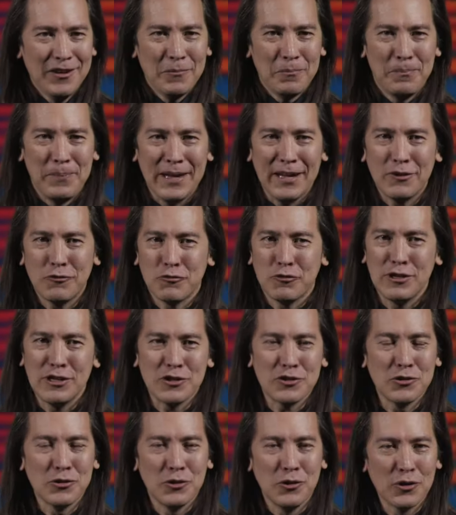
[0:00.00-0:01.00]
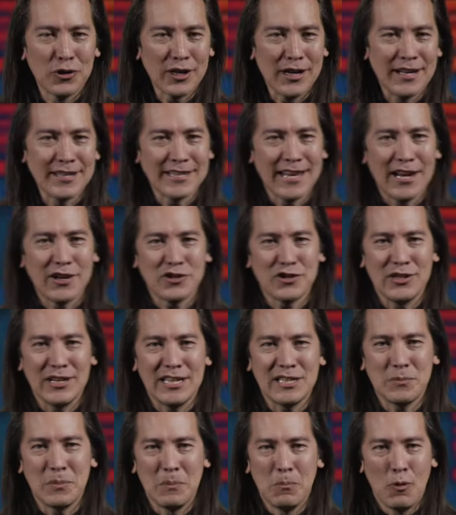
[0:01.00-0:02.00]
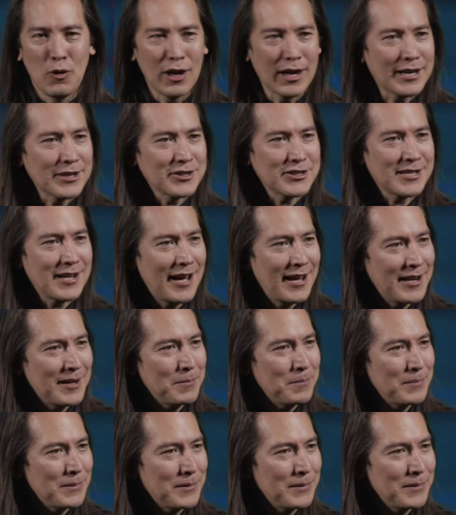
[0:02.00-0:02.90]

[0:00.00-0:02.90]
Big traditional organization needs to be more like a startup.